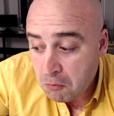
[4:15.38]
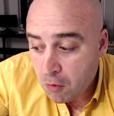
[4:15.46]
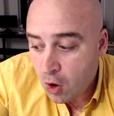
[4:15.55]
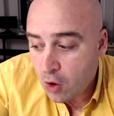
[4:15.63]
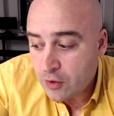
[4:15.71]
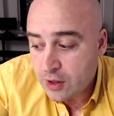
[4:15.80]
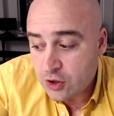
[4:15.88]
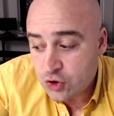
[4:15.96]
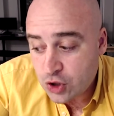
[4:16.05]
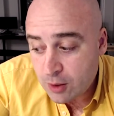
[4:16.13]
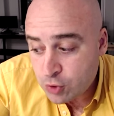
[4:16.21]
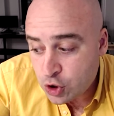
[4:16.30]
on the
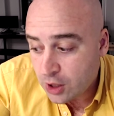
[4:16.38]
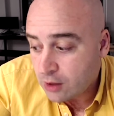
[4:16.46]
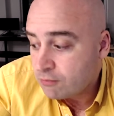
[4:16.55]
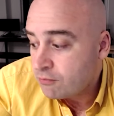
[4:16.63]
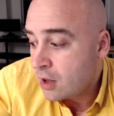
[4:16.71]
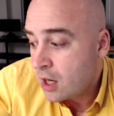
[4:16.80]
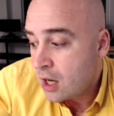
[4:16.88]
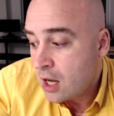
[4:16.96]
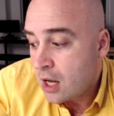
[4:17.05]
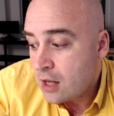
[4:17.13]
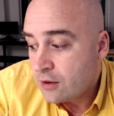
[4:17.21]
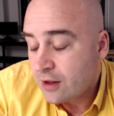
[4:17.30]
assumption
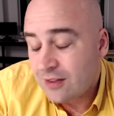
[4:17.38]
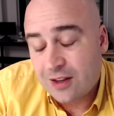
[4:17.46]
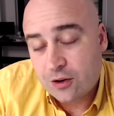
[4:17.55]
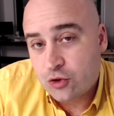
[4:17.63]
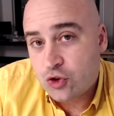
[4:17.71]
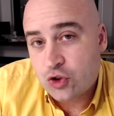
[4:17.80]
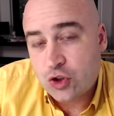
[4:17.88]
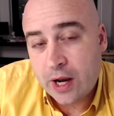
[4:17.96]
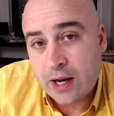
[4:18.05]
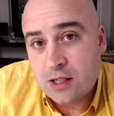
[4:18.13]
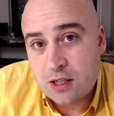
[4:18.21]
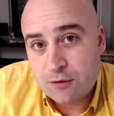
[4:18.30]
that there's
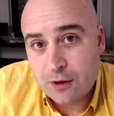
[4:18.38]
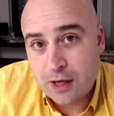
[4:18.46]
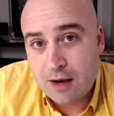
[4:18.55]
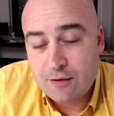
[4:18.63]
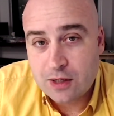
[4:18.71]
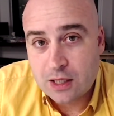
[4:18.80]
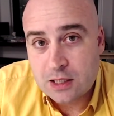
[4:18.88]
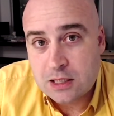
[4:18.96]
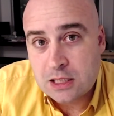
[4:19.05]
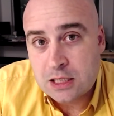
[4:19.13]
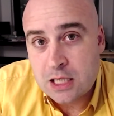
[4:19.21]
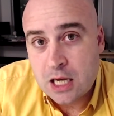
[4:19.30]
scientific
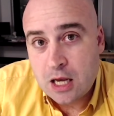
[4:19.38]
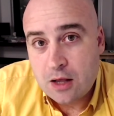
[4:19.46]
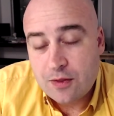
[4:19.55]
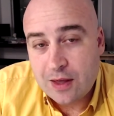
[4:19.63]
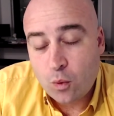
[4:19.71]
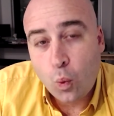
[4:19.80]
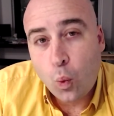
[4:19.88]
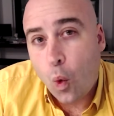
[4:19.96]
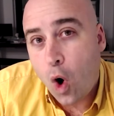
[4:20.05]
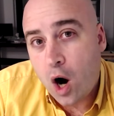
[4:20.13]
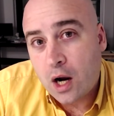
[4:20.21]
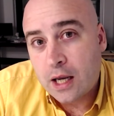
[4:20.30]
evidence that
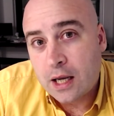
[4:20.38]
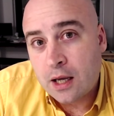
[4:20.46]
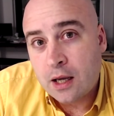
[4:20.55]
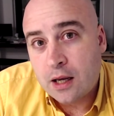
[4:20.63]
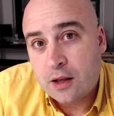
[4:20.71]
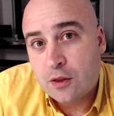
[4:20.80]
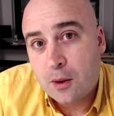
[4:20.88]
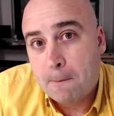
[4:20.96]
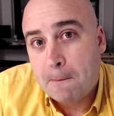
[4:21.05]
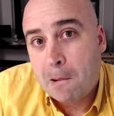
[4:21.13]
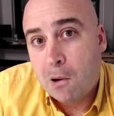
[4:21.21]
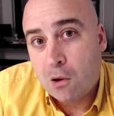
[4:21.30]
walking in the
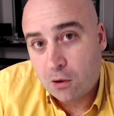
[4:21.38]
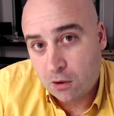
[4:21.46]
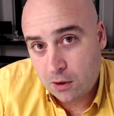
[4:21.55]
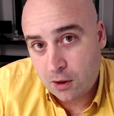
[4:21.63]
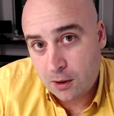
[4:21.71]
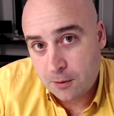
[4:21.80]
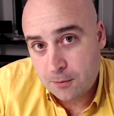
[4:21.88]
park